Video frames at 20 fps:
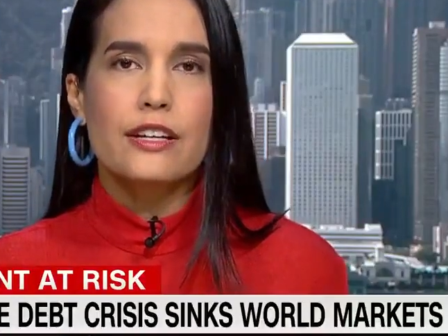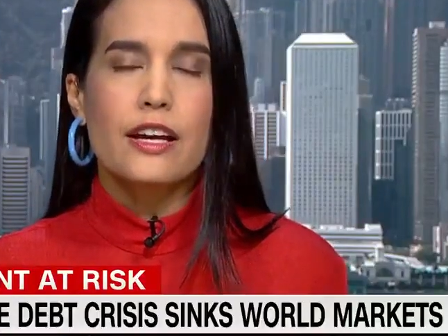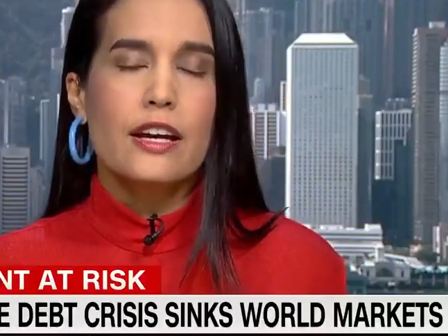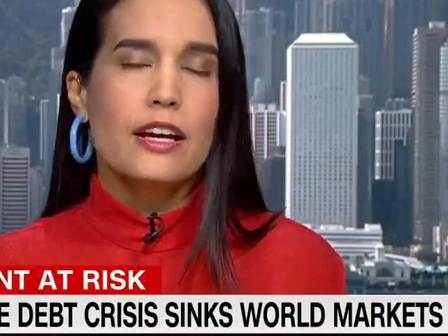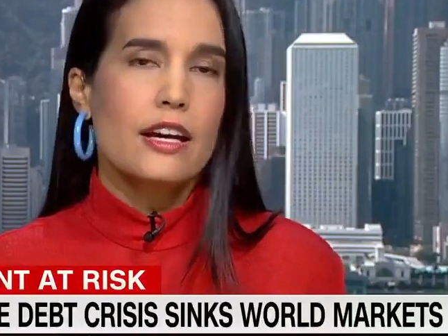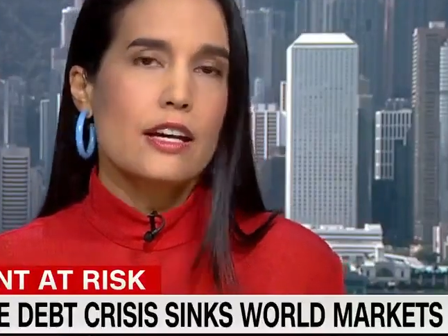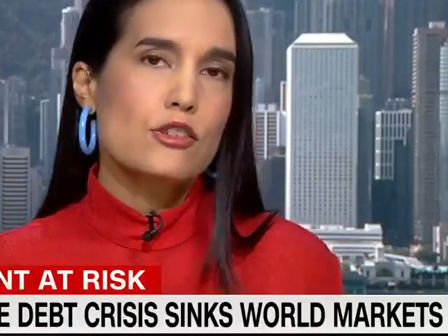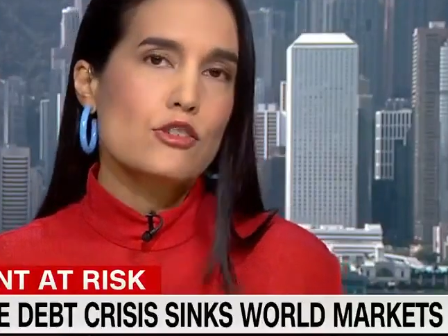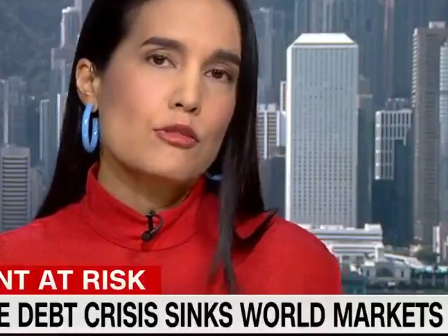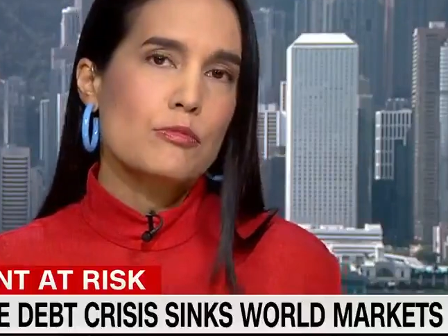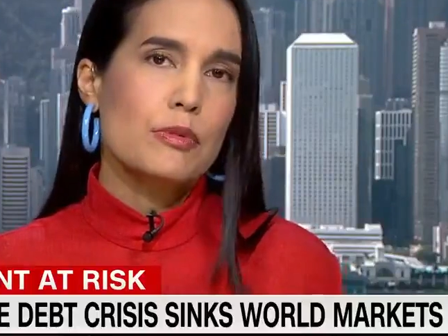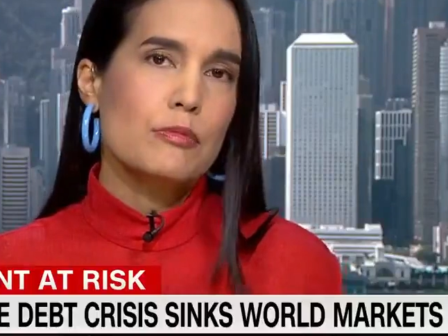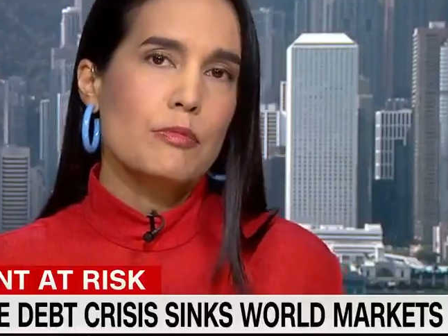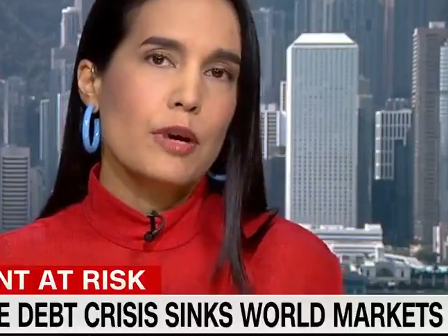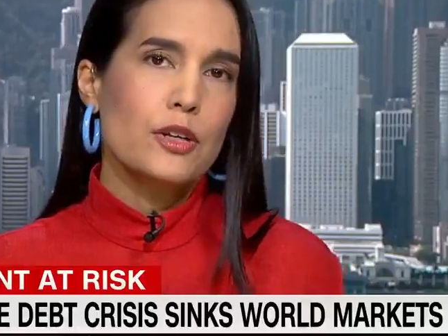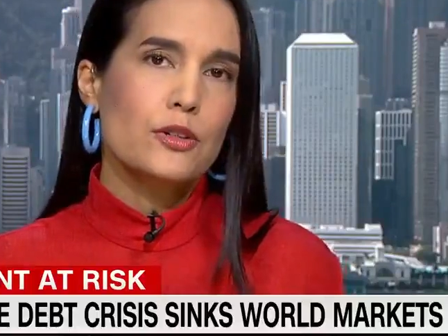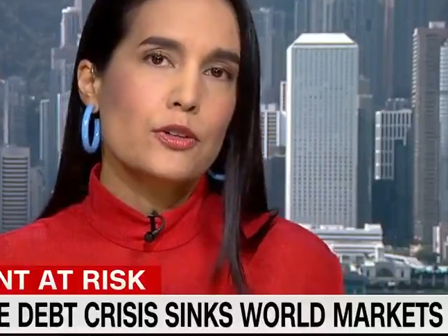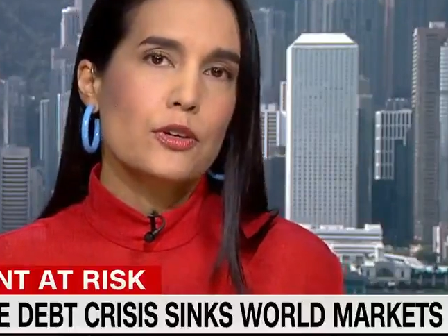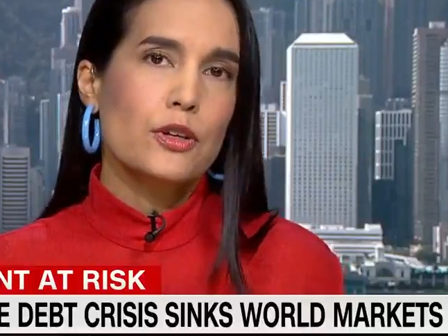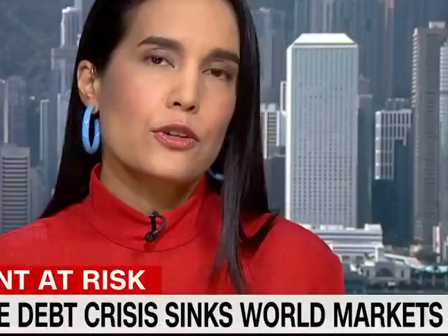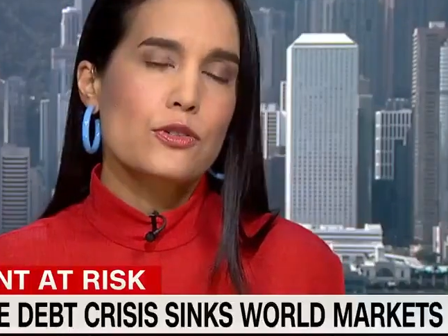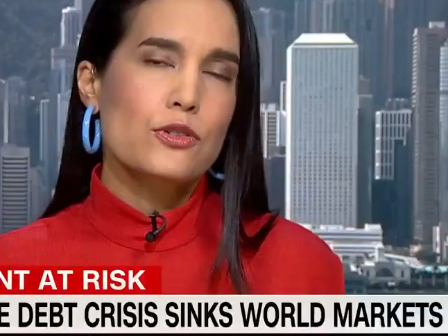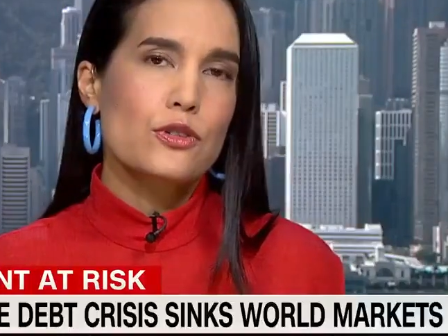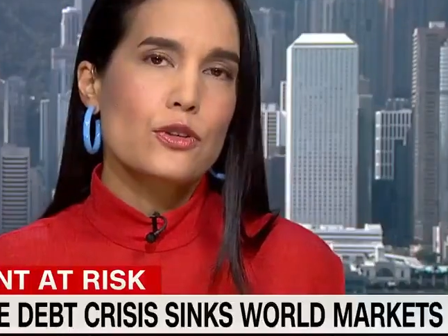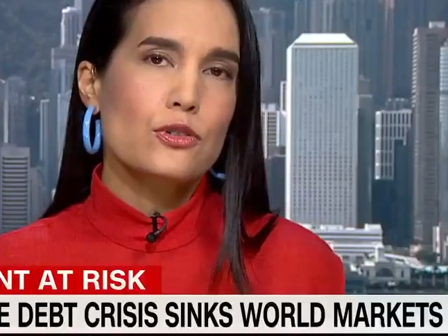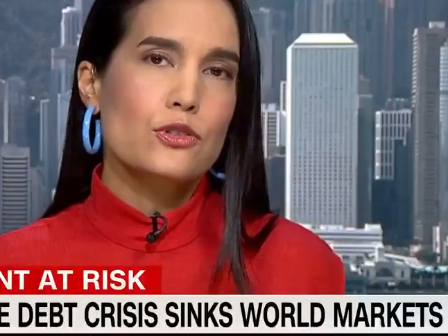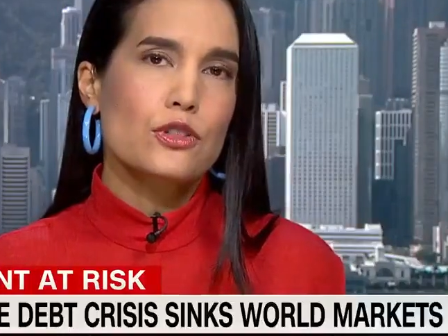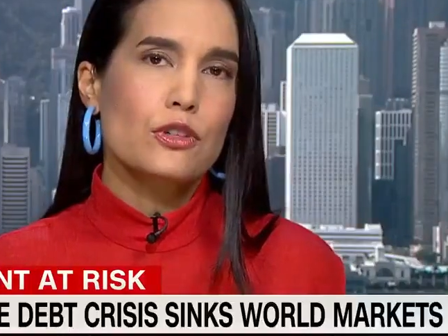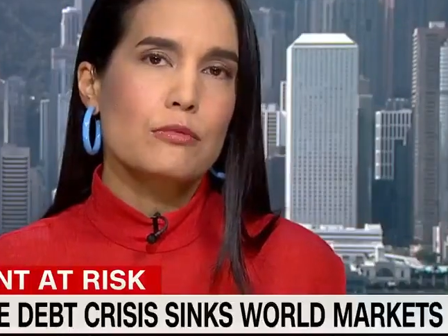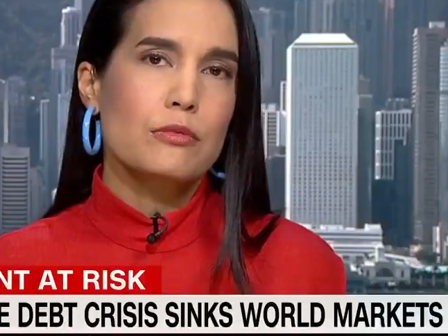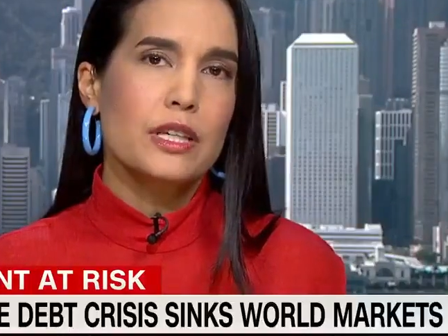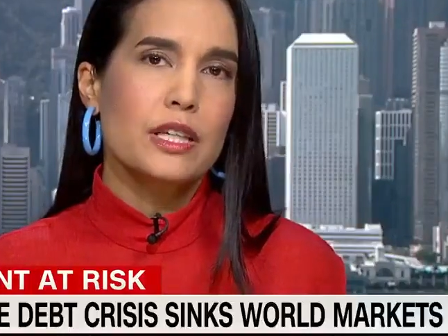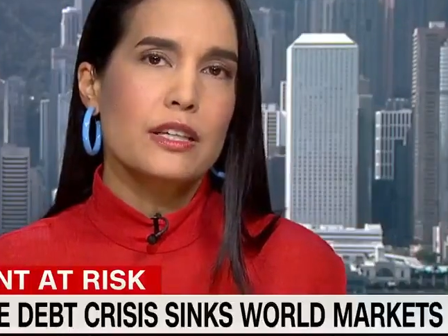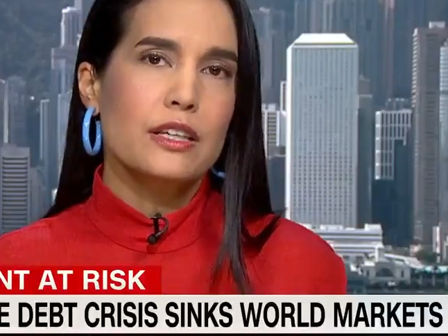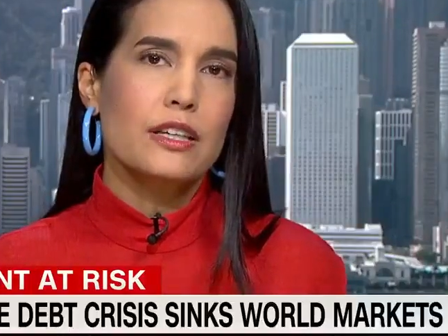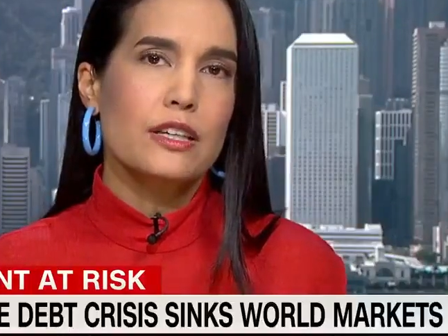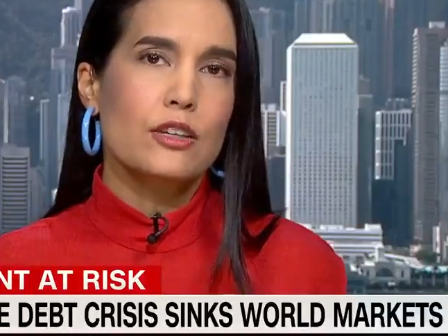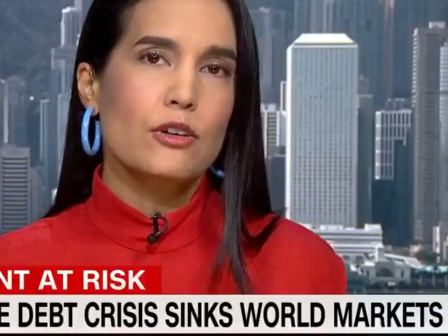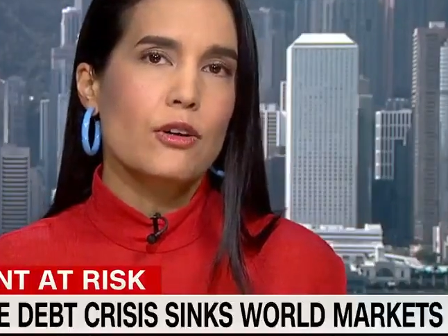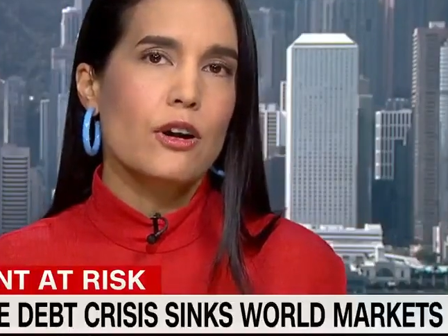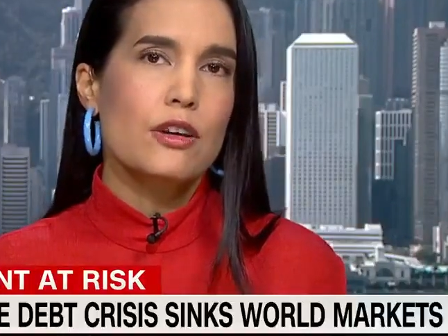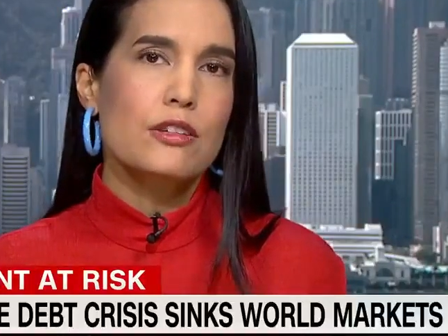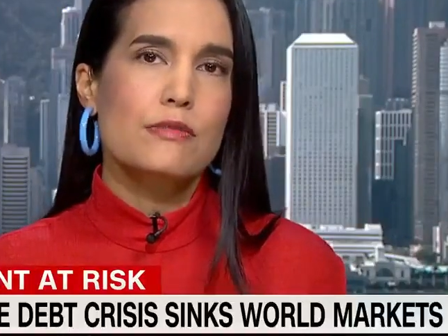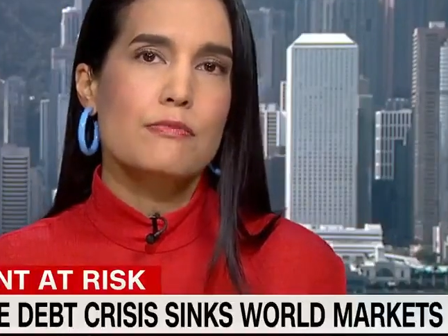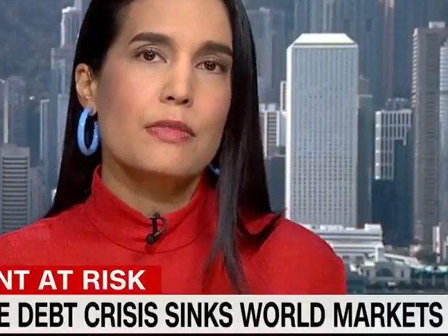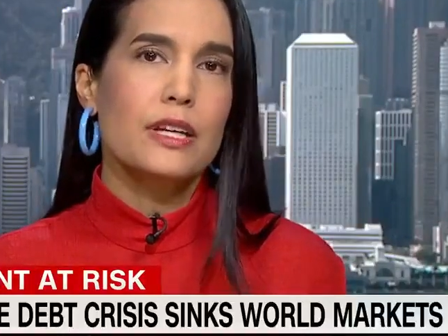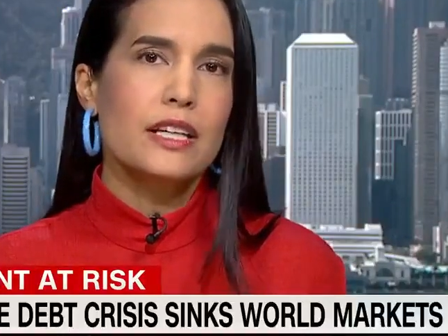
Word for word: And as we've been monitoring on social media across